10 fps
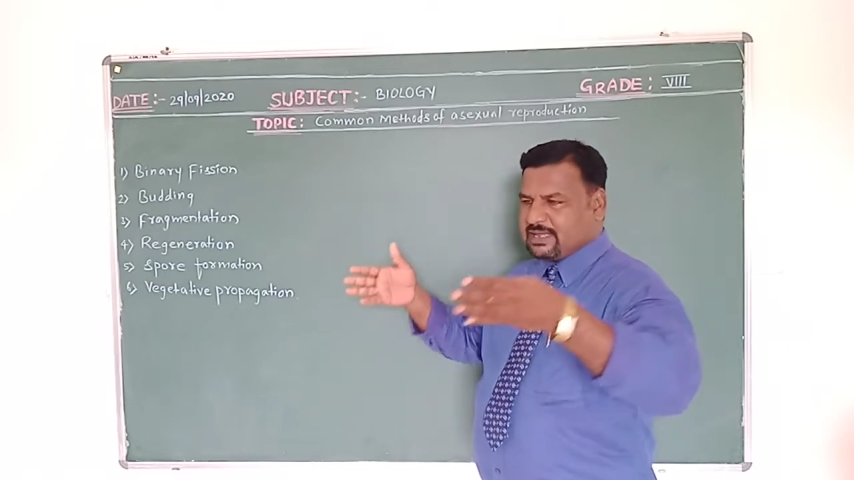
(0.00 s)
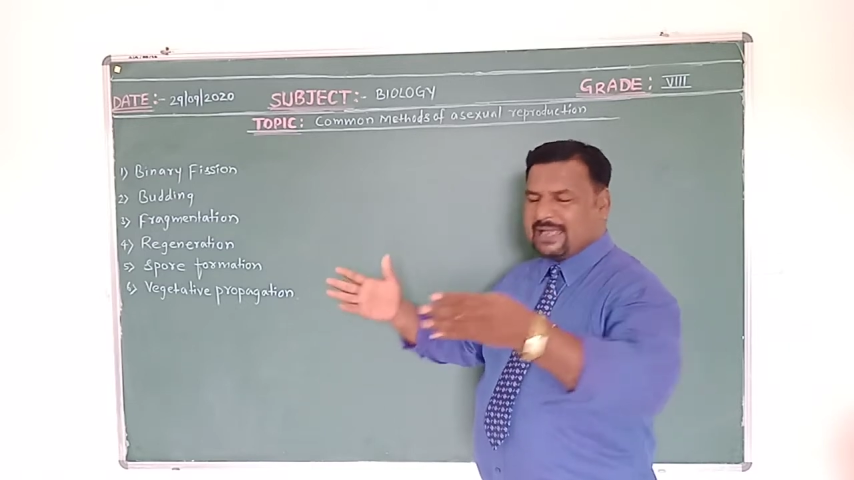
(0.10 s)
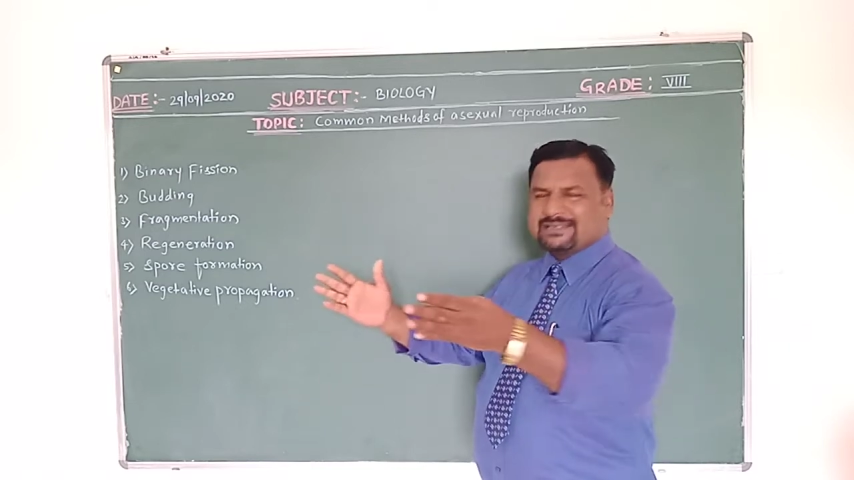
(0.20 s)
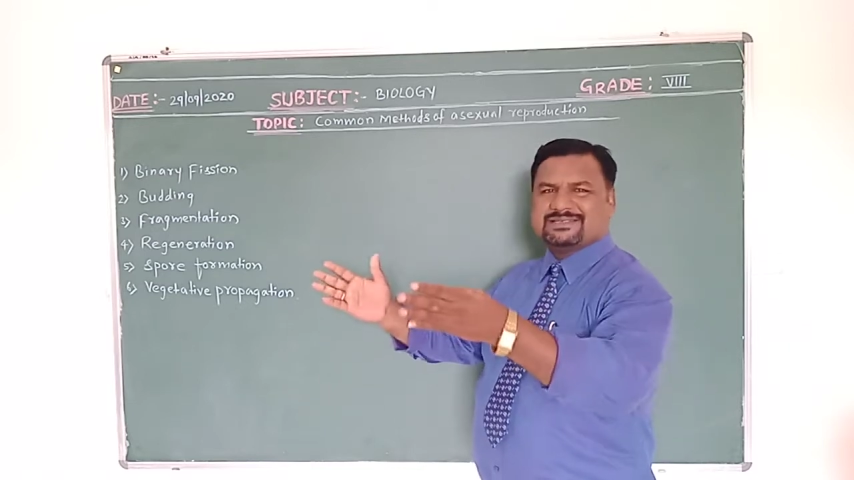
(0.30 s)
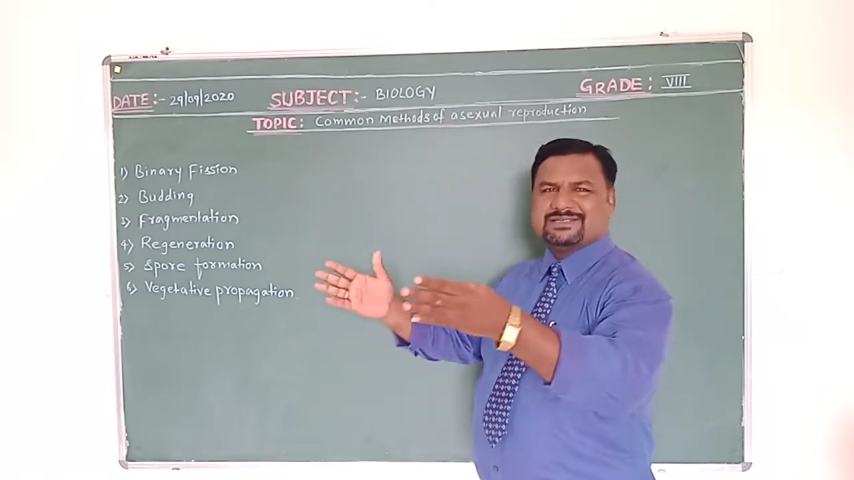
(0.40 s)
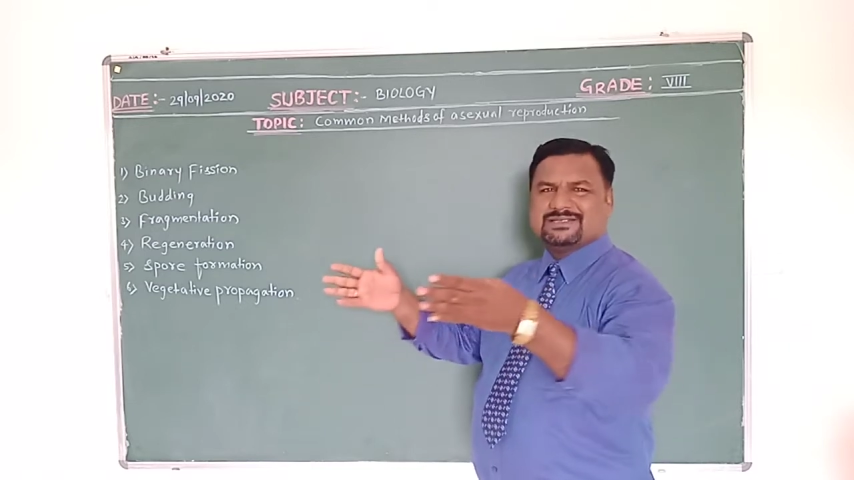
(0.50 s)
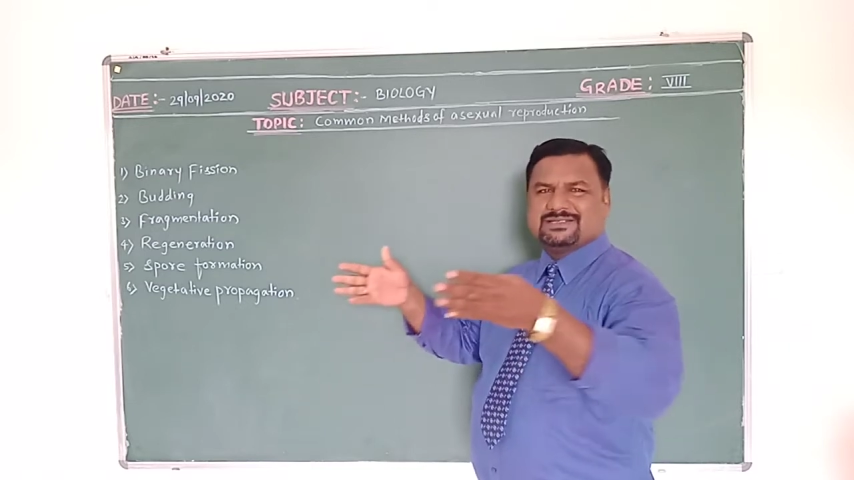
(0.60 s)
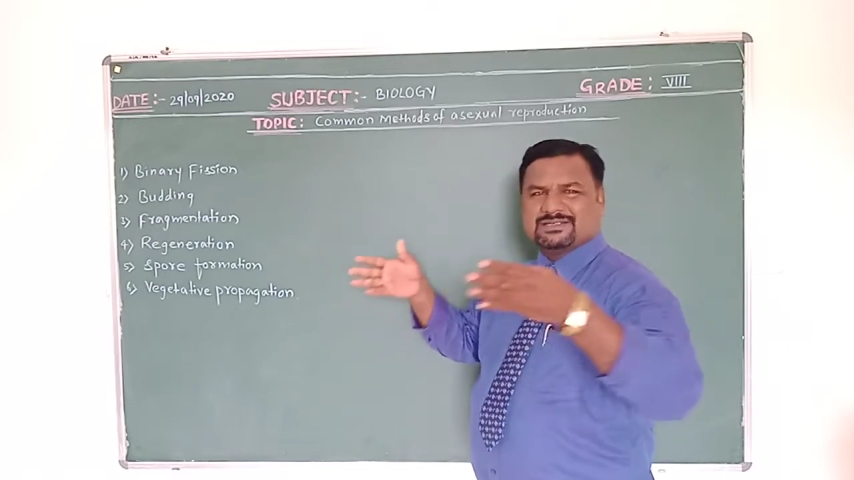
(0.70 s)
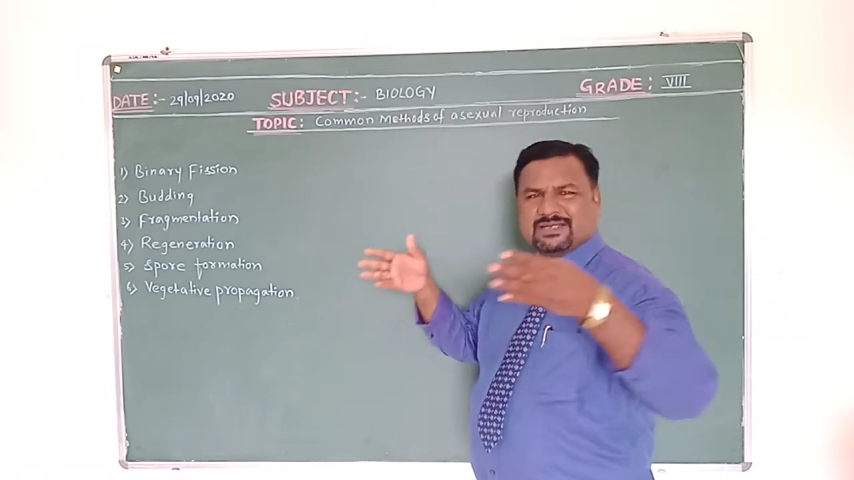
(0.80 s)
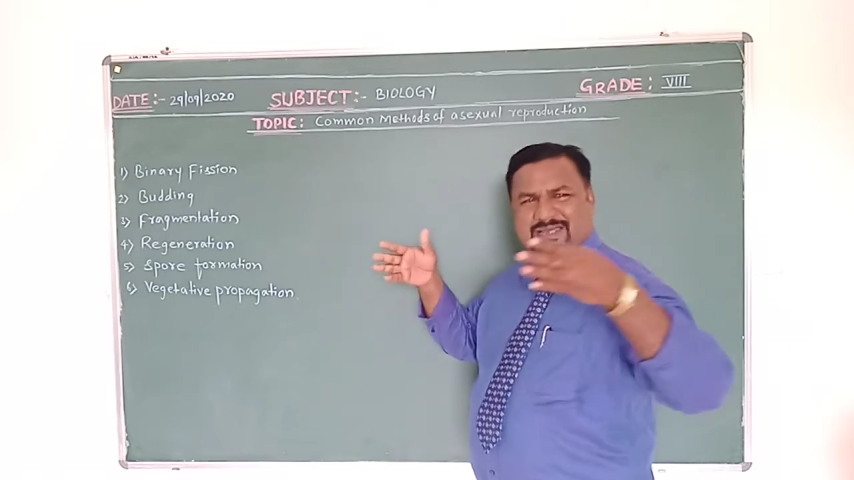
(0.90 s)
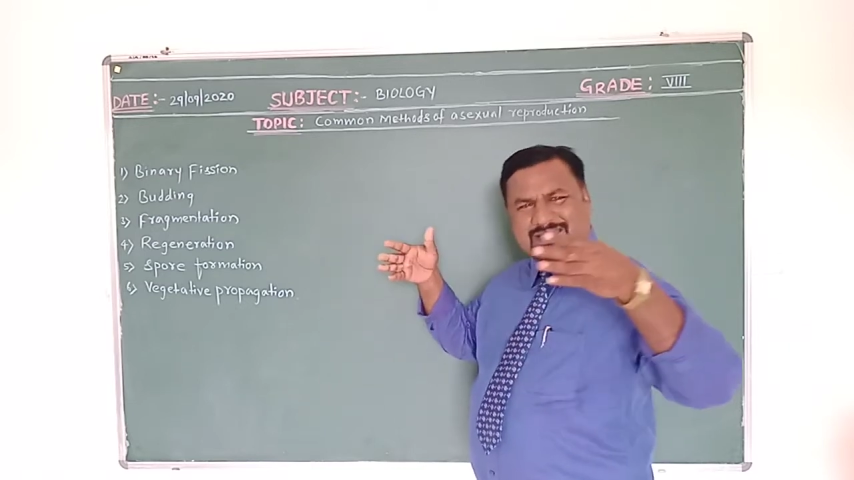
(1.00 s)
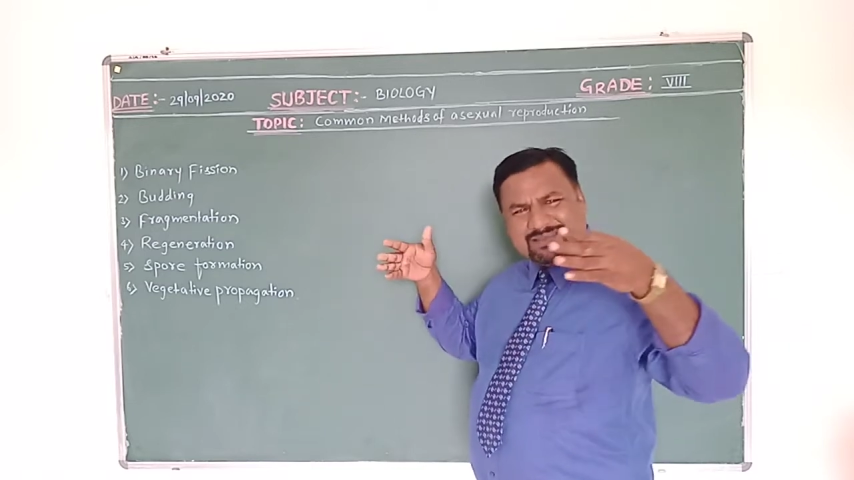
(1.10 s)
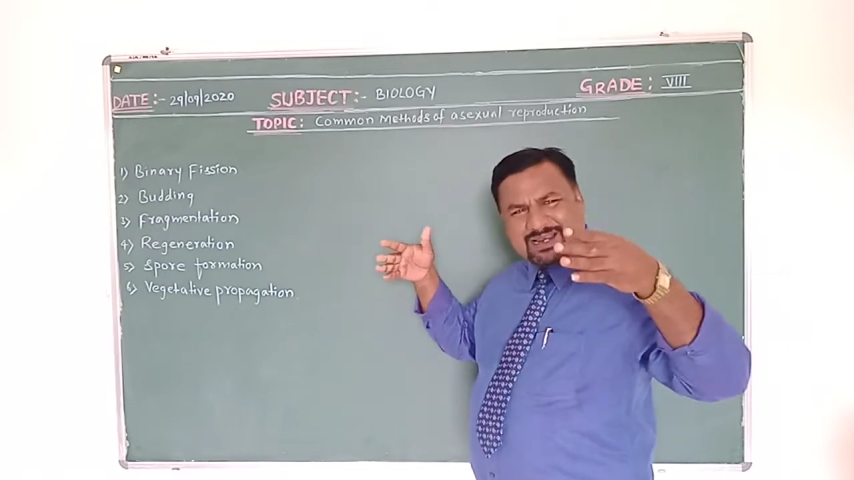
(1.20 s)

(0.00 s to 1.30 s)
accident,